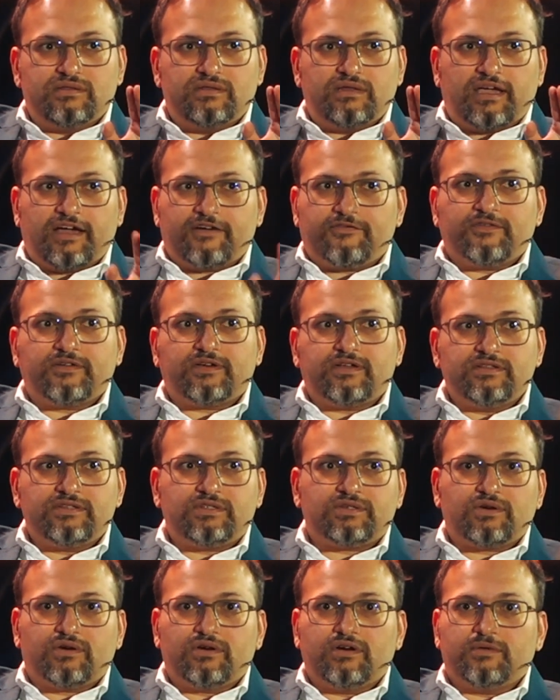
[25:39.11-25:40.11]
African
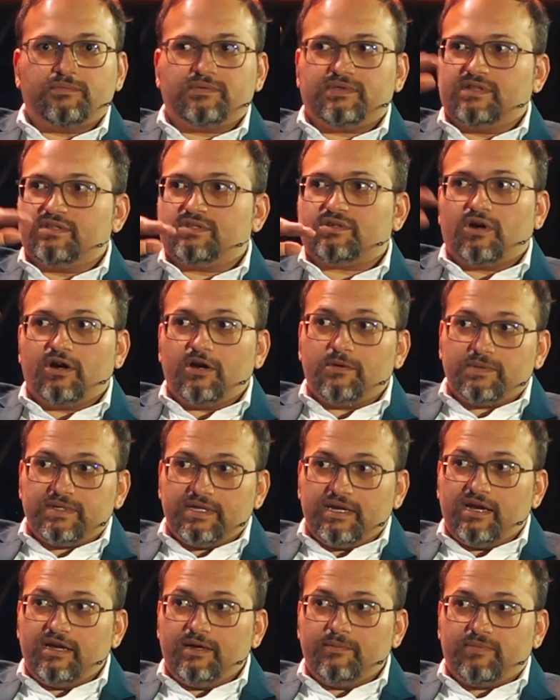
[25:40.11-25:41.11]
startups and startups
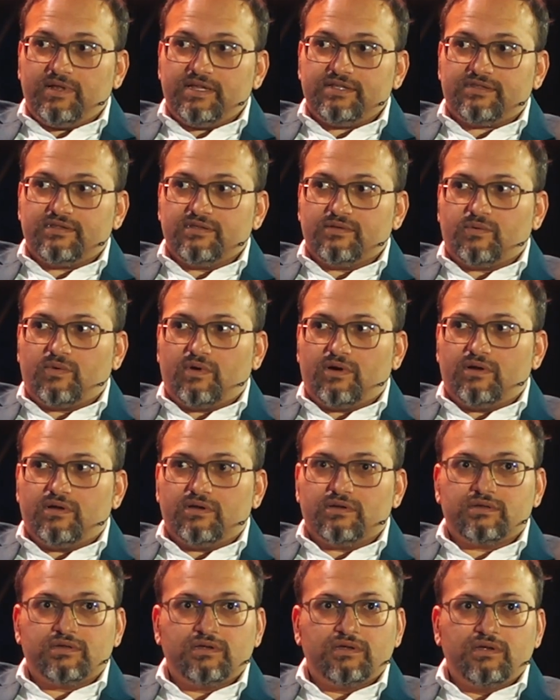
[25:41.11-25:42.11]
in any place in the
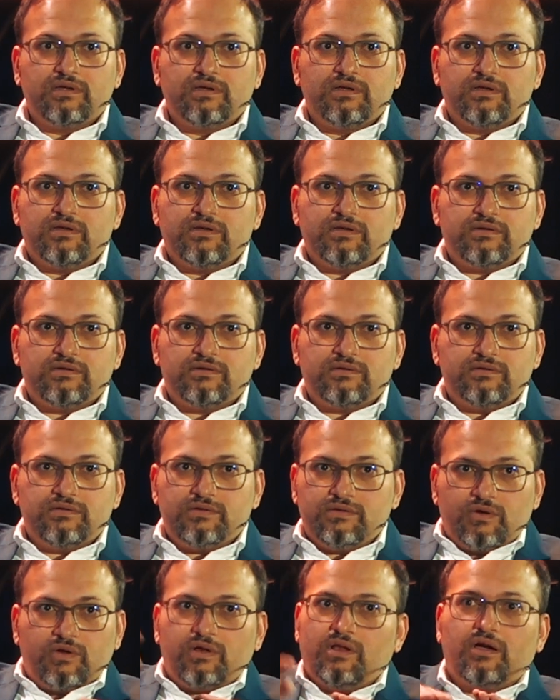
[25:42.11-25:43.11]
world
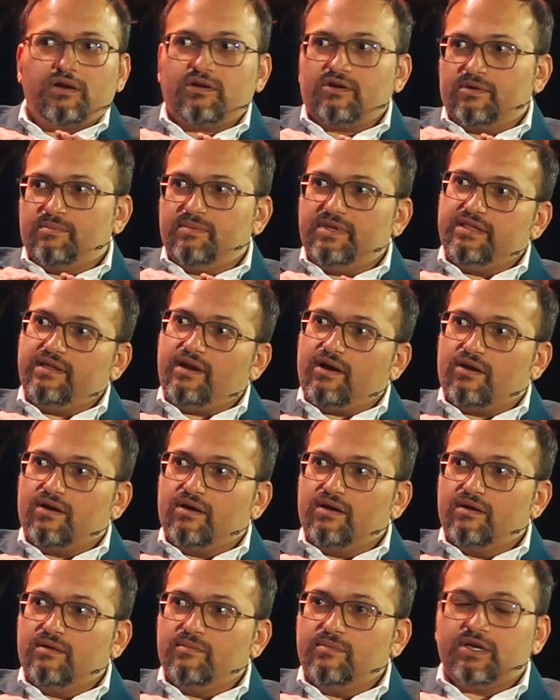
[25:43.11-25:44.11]
no longer be there
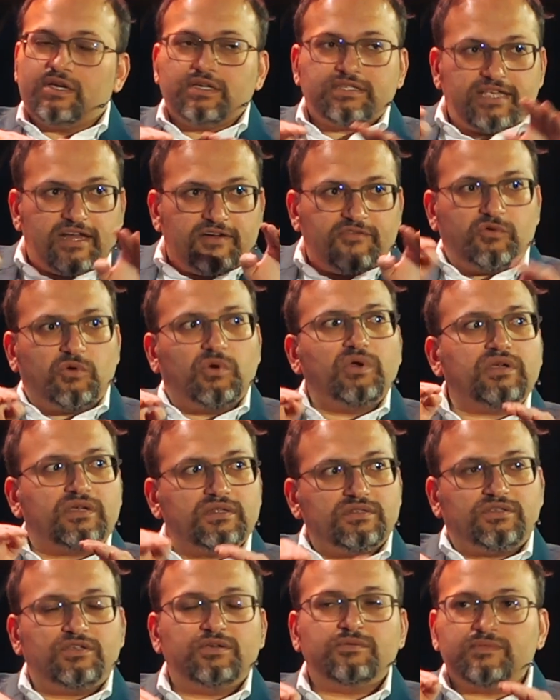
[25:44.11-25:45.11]
because everyone
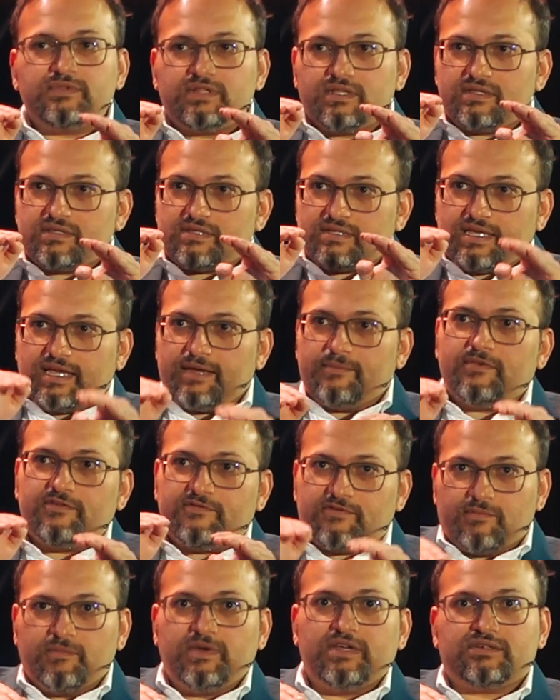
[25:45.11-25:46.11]
consumed the same
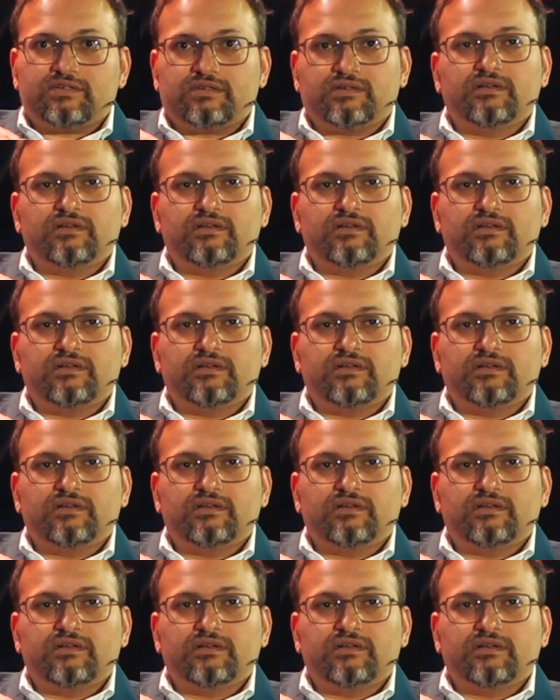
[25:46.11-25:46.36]
information.